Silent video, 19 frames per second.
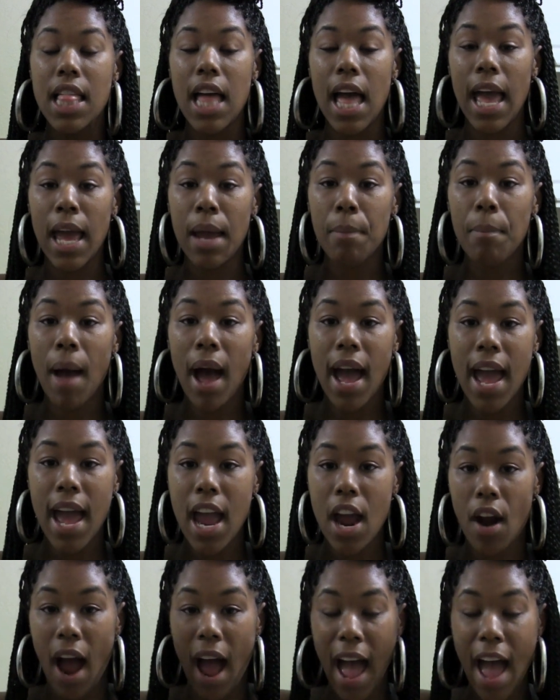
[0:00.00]
in my
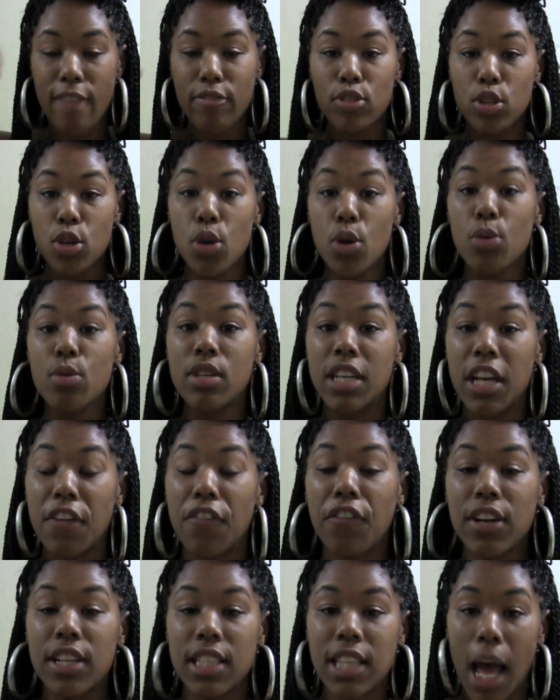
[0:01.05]
hair I have 2
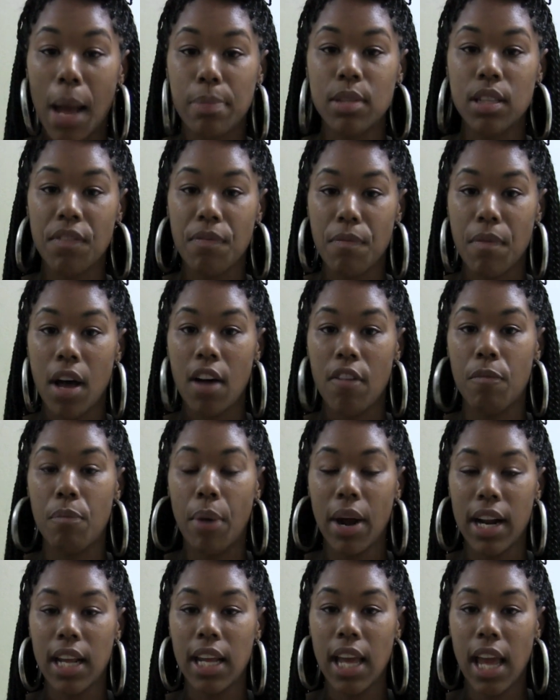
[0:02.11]
different types of
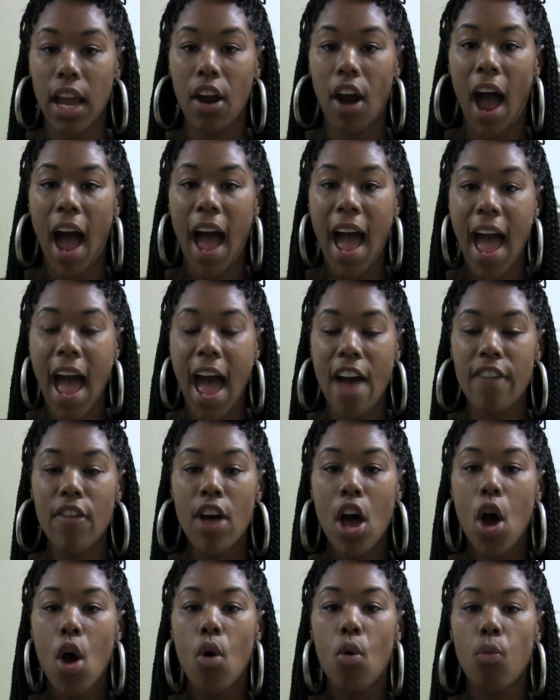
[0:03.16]
braiding hair. I have
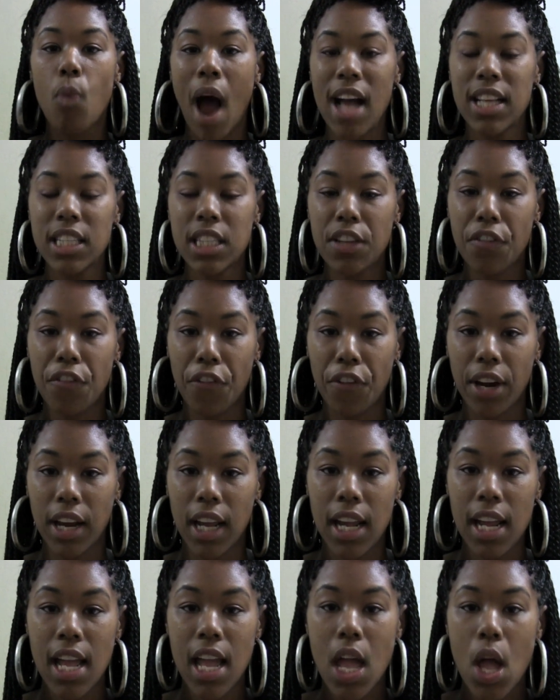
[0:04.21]
Rasta
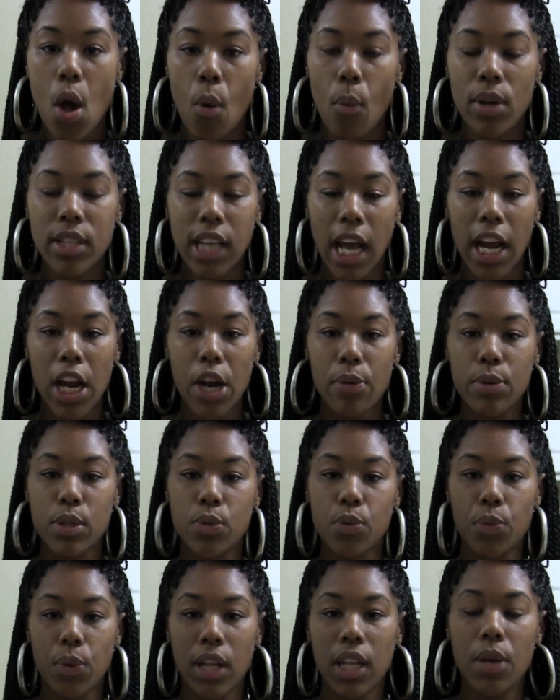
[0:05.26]
free, which I hear
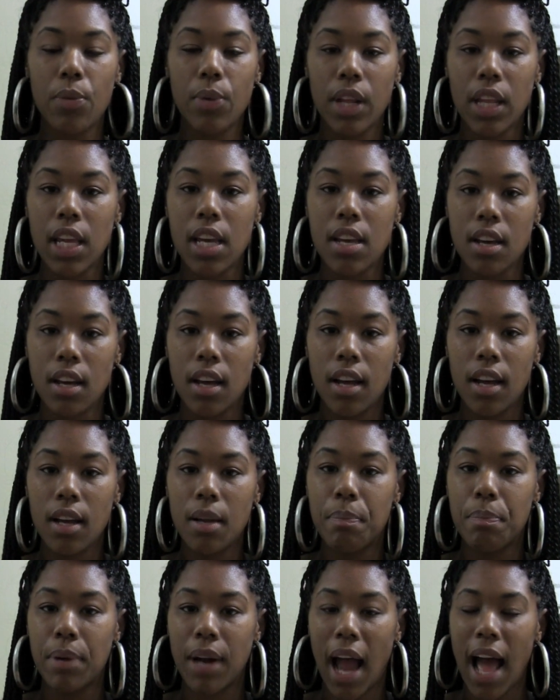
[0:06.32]
was really
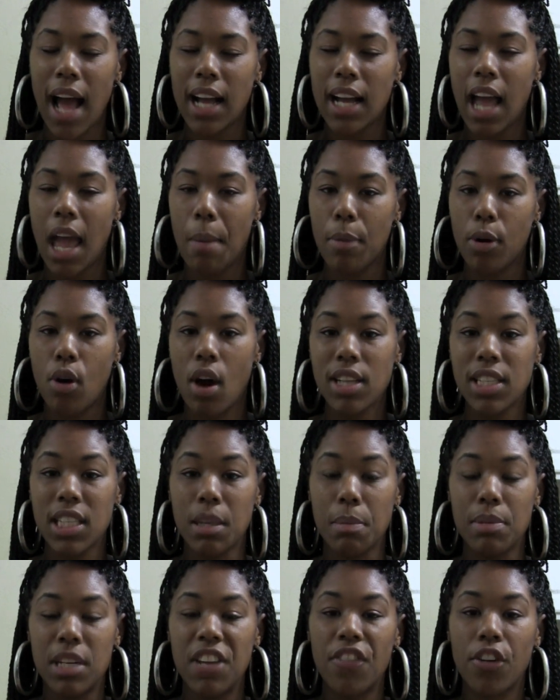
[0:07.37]
good, but I came across
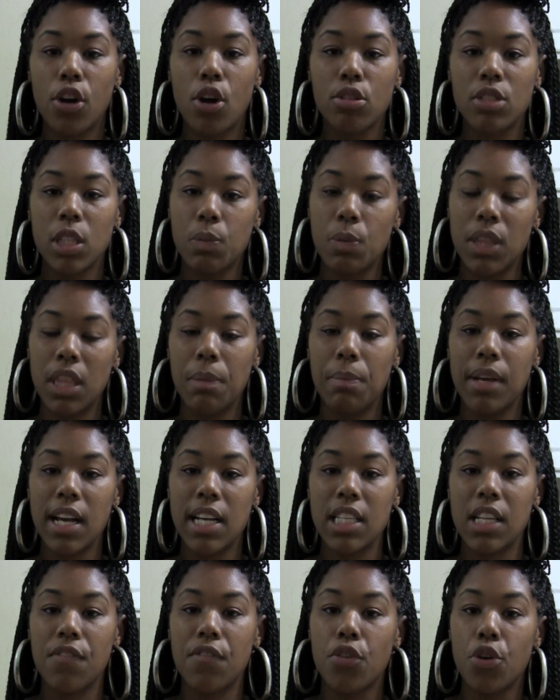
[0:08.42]
some difficulties with it
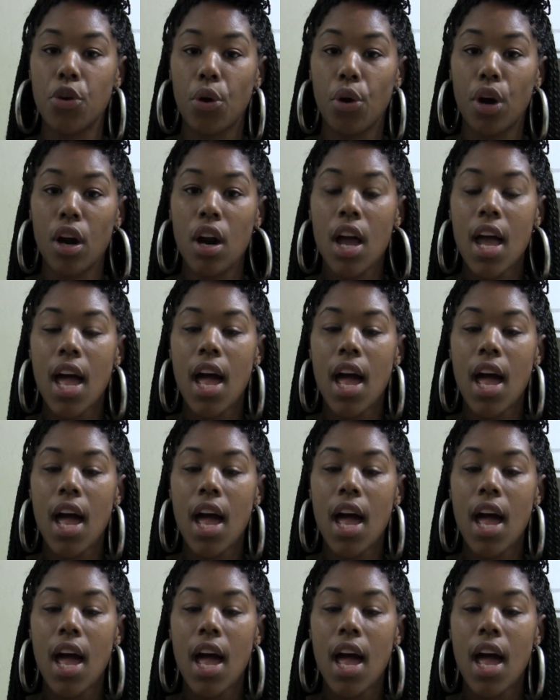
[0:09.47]
because if you're